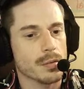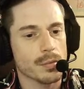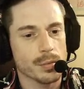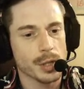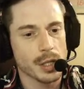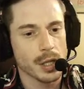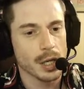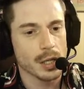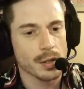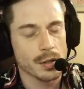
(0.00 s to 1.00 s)
We
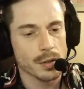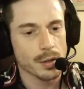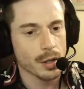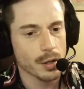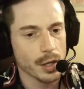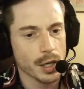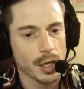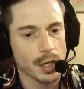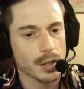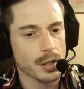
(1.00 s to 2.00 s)
can go
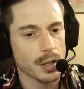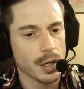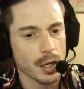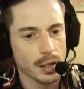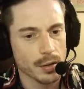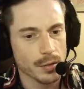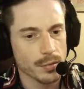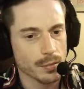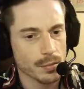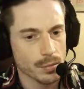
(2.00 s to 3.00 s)
ahead and
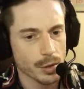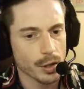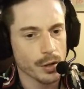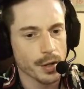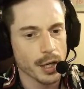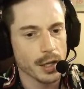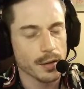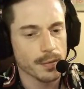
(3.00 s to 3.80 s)
work on that.